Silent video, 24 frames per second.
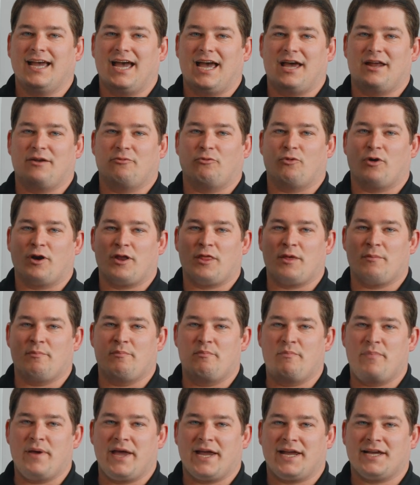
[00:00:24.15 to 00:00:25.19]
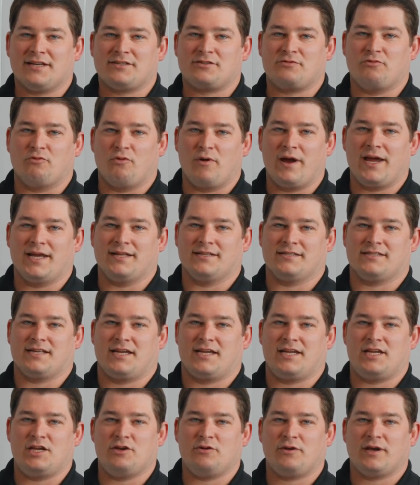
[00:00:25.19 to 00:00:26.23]
And one of the biggest wins that
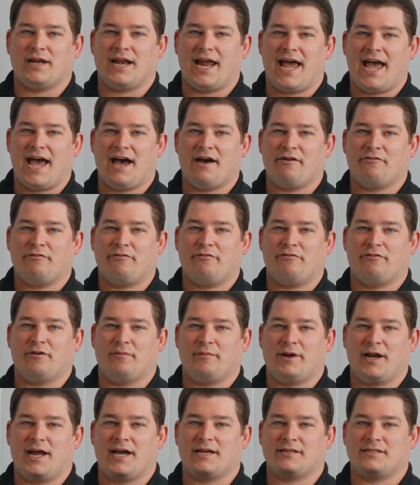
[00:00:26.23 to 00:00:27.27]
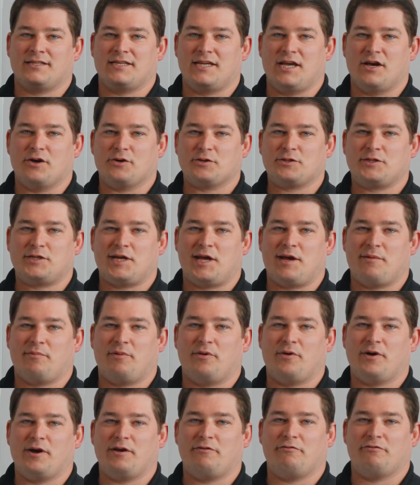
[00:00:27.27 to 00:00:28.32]
you can have from an SEO
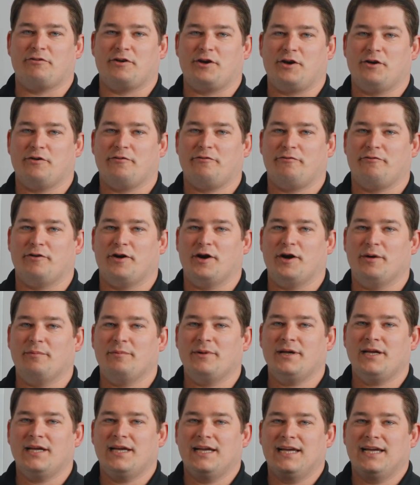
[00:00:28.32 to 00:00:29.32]
standpoint for your firm